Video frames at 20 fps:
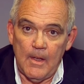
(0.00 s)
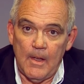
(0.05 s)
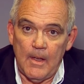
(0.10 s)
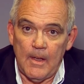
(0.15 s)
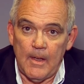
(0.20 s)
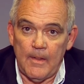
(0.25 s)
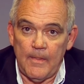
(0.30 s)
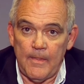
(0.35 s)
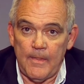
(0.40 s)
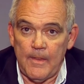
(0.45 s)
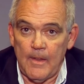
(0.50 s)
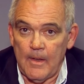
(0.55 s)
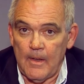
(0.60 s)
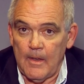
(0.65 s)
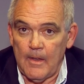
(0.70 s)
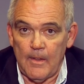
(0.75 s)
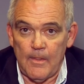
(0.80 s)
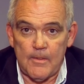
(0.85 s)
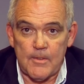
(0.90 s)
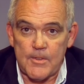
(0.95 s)
And
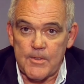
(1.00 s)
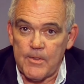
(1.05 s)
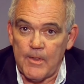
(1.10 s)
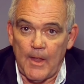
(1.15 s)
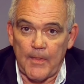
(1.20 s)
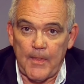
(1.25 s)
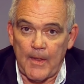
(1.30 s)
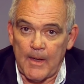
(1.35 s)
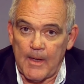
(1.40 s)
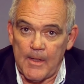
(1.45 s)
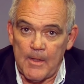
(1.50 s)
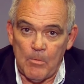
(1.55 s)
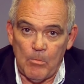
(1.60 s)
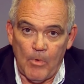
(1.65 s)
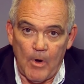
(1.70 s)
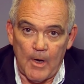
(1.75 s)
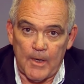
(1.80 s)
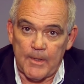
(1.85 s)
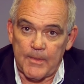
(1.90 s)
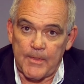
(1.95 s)
there's nothing on the
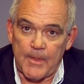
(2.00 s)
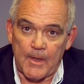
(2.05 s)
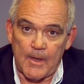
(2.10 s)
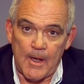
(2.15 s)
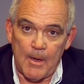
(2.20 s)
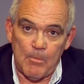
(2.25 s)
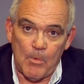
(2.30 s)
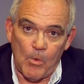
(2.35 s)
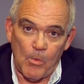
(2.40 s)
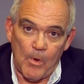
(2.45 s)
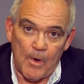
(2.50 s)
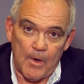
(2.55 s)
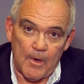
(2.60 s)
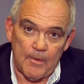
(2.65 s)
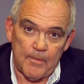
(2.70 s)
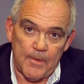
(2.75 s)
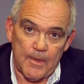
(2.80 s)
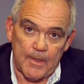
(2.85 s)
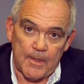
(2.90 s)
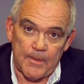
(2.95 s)
market that I'm aware
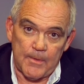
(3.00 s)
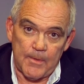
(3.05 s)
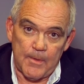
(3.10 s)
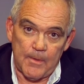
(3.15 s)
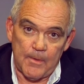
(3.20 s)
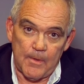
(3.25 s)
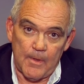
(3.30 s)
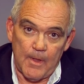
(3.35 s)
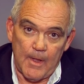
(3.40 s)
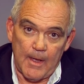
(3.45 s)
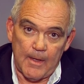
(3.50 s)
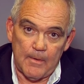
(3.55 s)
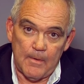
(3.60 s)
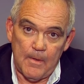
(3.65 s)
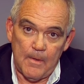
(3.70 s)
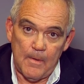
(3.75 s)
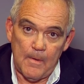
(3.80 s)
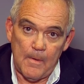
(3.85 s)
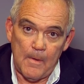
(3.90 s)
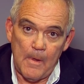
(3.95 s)
of that can do that.
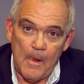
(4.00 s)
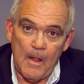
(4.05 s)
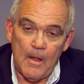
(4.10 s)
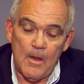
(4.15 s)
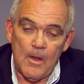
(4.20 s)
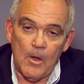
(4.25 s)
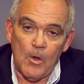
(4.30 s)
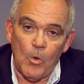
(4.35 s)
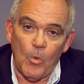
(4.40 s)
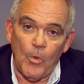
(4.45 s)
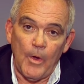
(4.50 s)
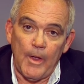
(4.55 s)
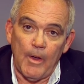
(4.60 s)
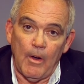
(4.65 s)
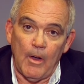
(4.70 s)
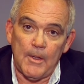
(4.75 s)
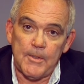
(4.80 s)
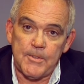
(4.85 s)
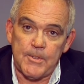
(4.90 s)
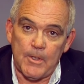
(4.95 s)
We
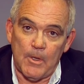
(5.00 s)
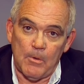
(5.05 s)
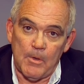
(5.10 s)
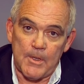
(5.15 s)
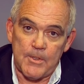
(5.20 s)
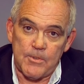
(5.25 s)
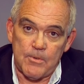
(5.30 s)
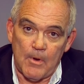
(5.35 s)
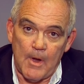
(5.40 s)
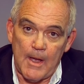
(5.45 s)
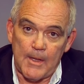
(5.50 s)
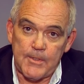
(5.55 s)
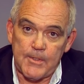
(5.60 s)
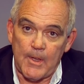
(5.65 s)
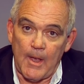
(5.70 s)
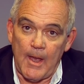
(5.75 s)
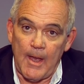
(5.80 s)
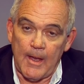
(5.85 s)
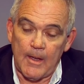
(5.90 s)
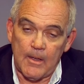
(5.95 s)
also address
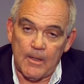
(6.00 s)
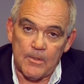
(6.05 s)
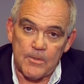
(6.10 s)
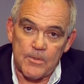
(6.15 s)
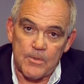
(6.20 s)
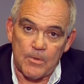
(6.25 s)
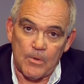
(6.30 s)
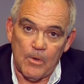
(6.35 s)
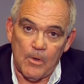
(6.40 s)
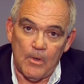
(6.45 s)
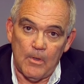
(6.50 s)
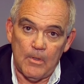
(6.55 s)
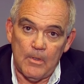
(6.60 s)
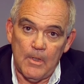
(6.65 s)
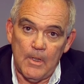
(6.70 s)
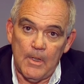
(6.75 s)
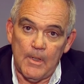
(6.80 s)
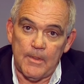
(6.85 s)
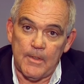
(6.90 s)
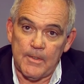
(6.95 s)
and control
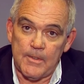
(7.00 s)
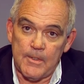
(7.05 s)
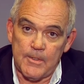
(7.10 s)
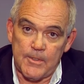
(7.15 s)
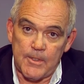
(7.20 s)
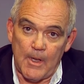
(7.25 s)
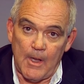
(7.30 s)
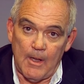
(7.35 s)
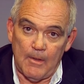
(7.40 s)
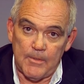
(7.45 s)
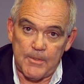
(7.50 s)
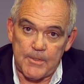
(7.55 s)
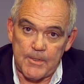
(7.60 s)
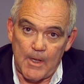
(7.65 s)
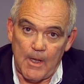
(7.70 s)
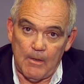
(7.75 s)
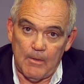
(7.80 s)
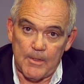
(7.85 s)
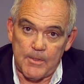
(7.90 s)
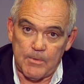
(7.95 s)
the dissolved
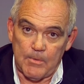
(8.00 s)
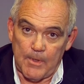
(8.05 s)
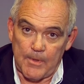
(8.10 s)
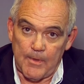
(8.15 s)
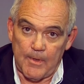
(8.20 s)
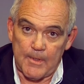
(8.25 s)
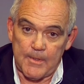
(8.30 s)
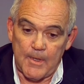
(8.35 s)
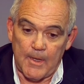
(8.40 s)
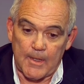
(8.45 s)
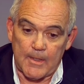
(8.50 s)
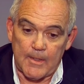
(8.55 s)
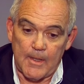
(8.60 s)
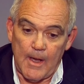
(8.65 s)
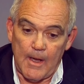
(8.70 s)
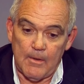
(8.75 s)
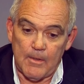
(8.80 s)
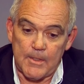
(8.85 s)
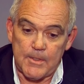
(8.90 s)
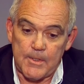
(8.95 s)
solids with our
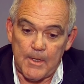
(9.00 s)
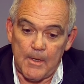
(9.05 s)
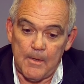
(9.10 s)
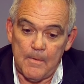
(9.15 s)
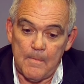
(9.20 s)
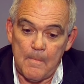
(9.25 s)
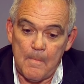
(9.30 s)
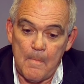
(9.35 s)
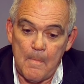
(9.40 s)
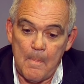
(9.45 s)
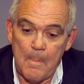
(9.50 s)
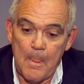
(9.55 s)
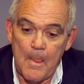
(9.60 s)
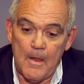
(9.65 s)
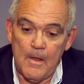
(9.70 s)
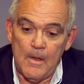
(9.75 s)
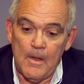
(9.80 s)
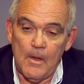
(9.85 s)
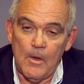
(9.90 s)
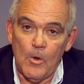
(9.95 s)
technology.
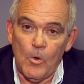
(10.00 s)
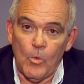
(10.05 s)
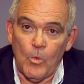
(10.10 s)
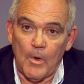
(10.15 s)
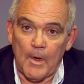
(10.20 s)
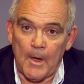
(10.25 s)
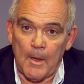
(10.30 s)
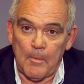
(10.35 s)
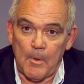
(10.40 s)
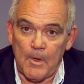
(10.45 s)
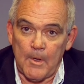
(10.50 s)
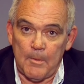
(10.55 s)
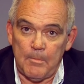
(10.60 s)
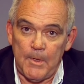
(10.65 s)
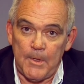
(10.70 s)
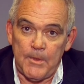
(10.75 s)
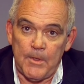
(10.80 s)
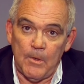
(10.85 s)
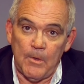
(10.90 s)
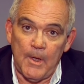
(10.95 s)
What I'm going to
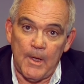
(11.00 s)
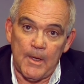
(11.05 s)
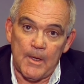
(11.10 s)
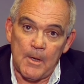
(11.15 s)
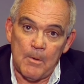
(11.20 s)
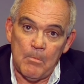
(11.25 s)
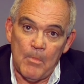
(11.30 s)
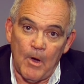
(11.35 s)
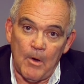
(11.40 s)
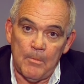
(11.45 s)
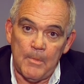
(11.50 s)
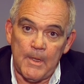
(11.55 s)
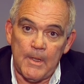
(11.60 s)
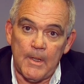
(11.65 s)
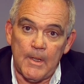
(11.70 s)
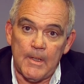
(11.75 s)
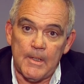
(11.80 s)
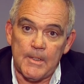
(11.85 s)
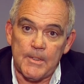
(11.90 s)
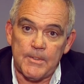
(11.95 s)
be doing in a
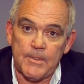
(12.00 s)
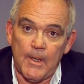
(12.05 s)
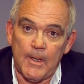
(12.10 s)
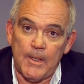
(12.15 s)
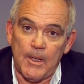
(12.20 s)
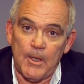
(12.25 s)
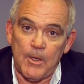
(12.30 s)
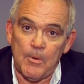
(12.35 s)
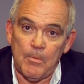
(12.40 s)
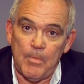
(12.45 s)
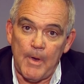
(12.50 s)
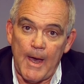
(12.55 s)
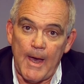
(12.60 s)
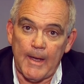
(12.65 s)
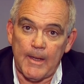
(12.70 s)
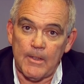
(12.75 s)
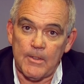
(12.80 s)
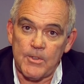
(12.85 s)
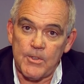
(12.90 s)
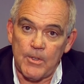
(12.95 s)
moment is taking you
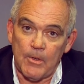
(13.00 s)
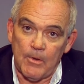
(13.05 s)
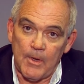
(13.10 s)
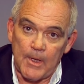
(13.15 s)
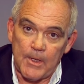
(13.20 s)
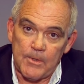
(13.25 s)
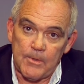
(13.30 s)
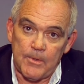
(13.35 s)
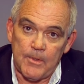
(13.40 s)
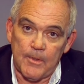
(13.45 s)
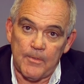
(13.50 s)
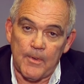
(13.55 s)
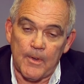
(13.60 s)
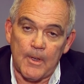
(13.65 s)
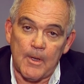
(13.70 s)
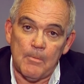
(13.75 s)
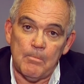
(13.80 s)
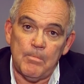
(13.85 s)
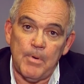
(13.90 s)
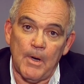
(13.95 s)
back and showing you
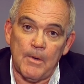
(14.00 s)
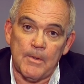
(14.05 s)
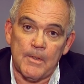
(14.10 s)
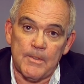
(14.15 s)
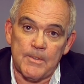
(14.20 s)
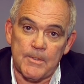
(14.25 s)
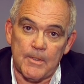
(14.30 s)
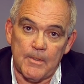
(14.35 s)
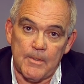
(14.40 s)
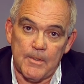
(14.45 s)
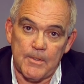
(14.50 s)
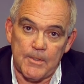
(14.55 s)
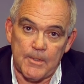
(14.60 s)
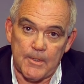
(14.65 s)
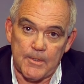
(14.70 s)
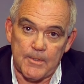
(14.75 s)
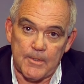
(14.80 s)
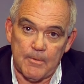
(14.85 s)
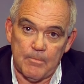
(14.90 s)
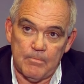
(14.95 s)
different components of the
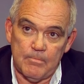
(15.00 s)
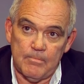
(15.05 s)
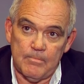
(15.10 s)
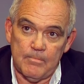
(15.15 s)
system.